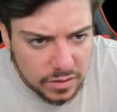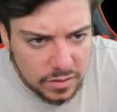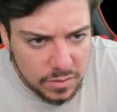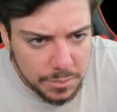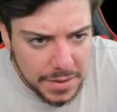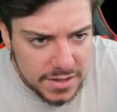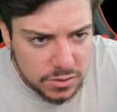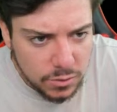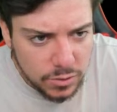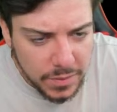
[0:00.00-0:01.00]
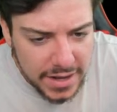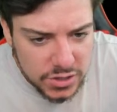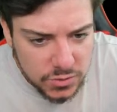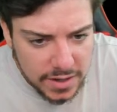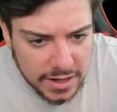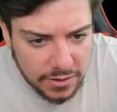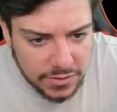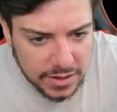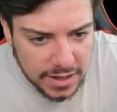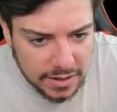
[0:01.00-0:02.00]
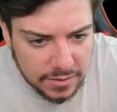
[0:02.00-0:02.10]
Best gold buys right now of the night.